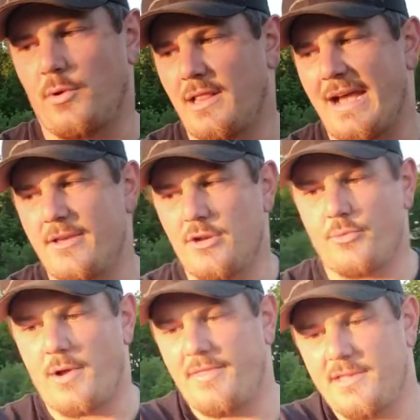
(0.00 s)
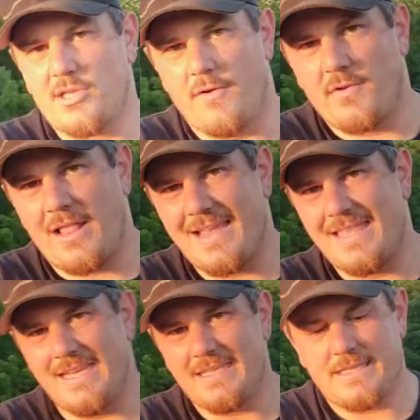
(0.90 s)
will allow you to run this over like
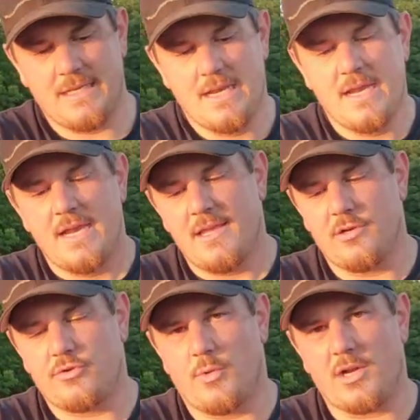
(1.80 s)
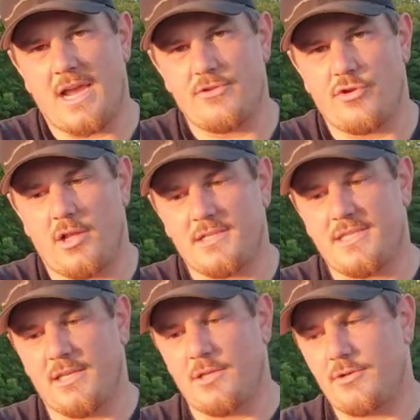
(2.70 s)
this. And there's one hydraulic
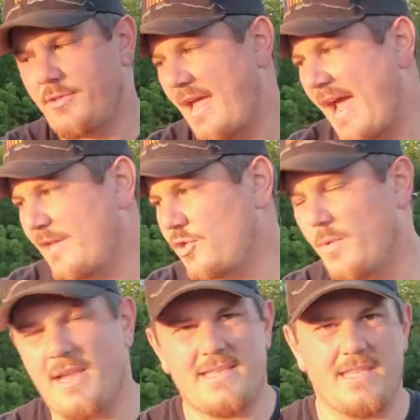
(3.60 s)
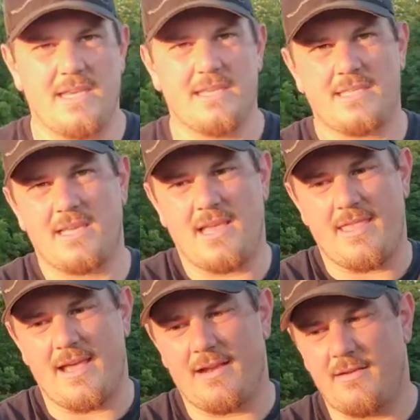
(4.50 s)
cylinder that actuates this and
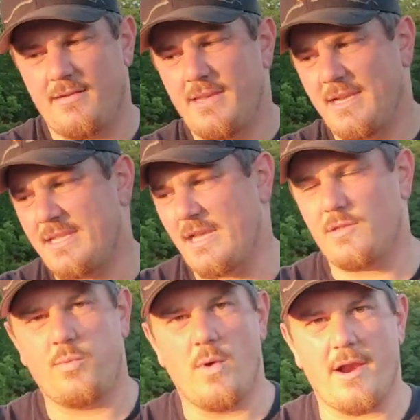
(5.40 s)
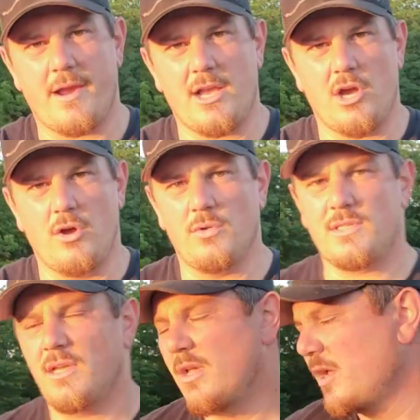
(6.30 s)
that dictates where it
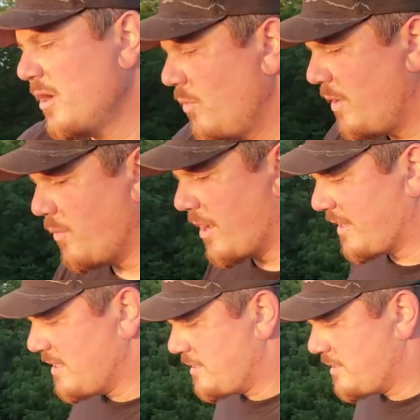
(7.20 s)
goes. We wanted